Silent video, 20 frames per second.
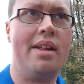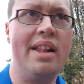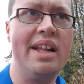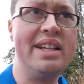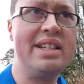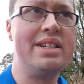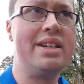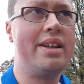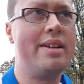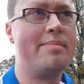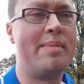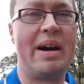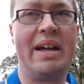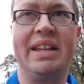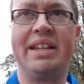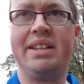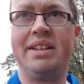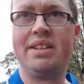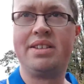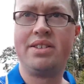Actually,
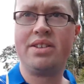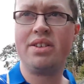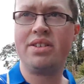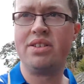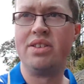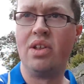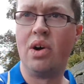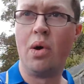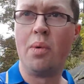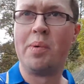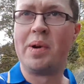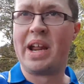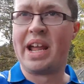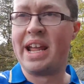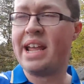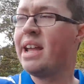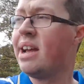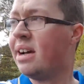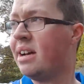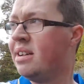man, there's just nobody
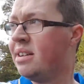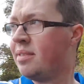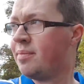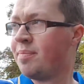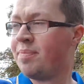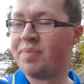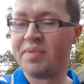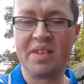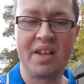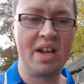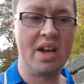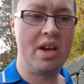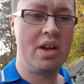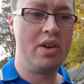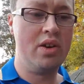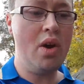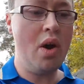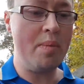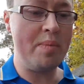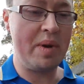here.
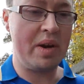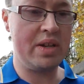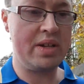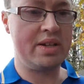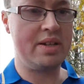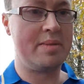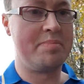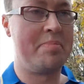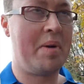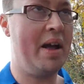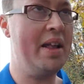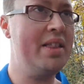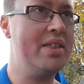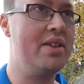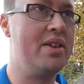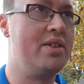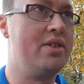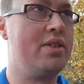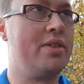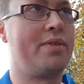Not because it's
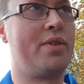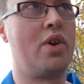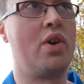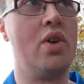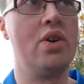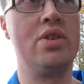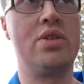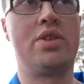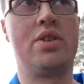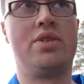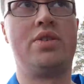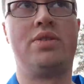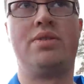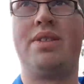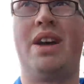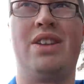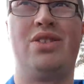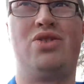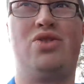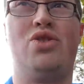abandoned, of course, because
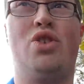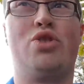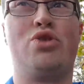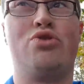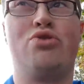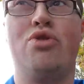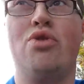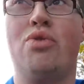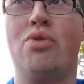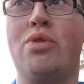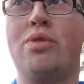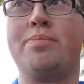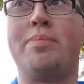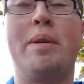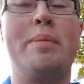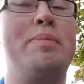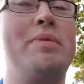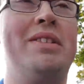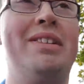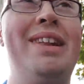that's not true, because
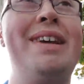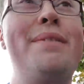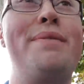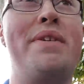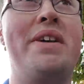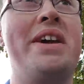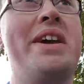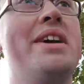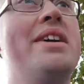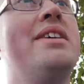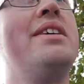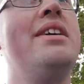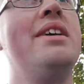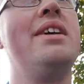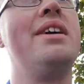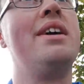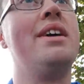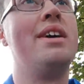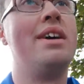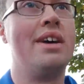people live here.
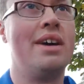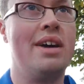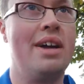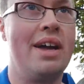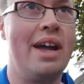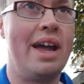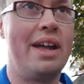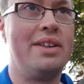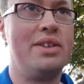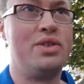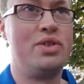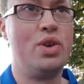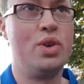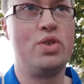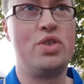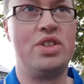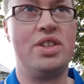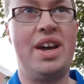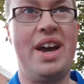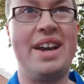in
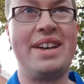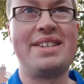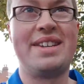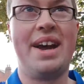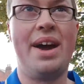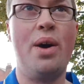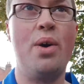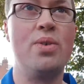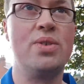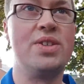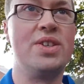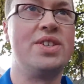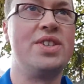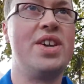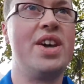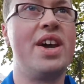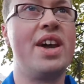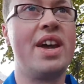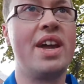such nice houses.